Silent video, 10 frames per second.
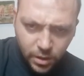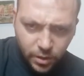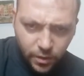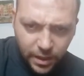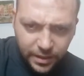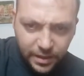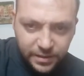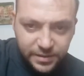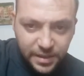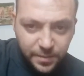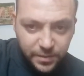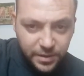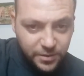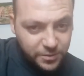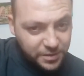No, any Led
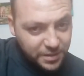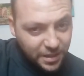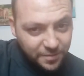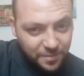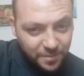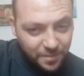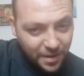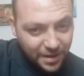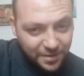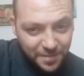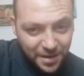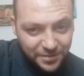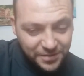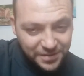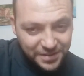Zeppelin acoustic like Black
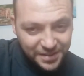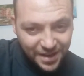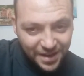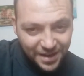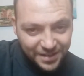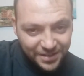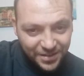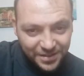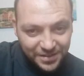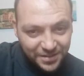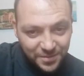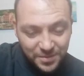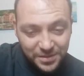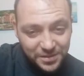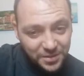Mountain Side, great guitar piece.